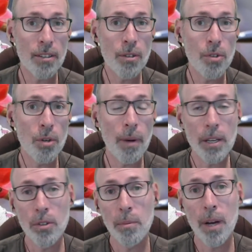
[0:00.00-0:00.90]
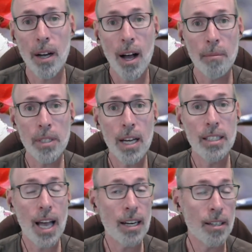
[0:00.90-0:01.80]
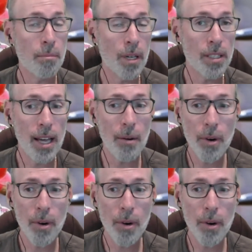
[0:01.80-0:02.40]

YouTube at youtube.com/@ElitePlusNetwork.